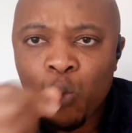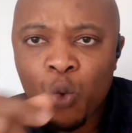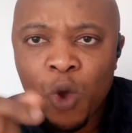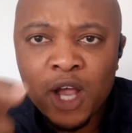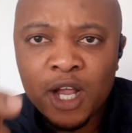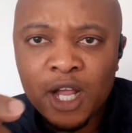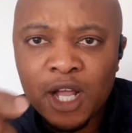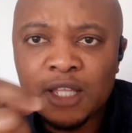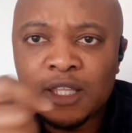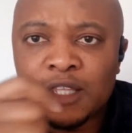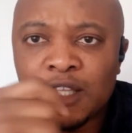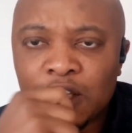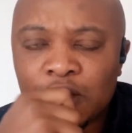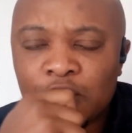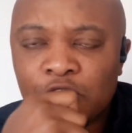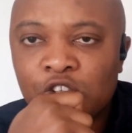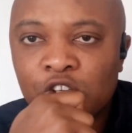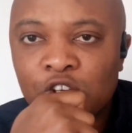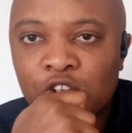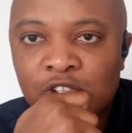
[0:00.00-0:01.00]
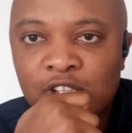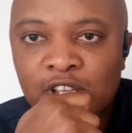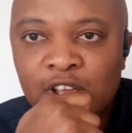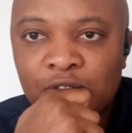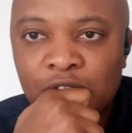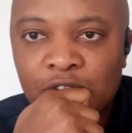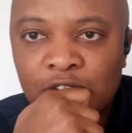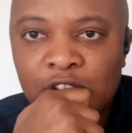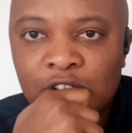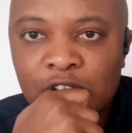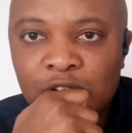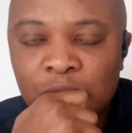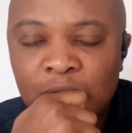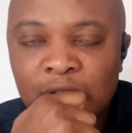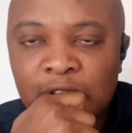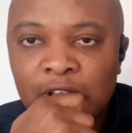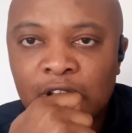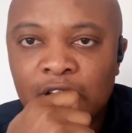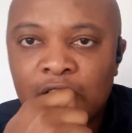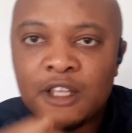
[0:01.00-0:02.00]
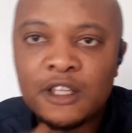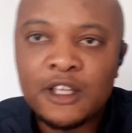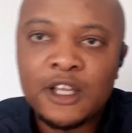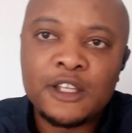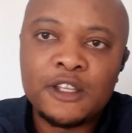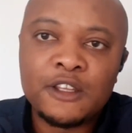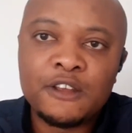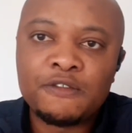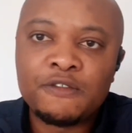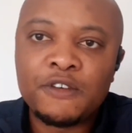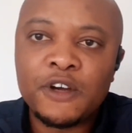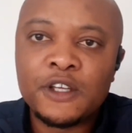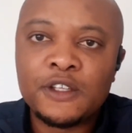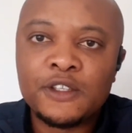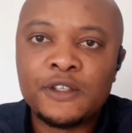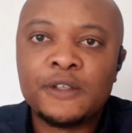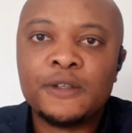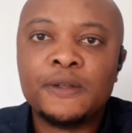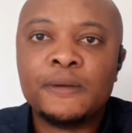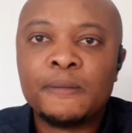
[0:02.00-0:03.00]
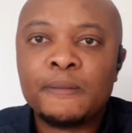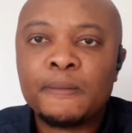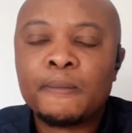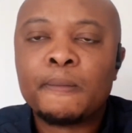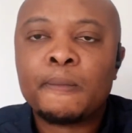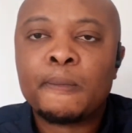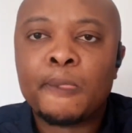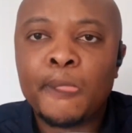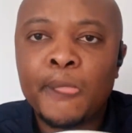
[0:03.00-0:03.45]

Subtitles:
Where can they use your services? Where can they find you?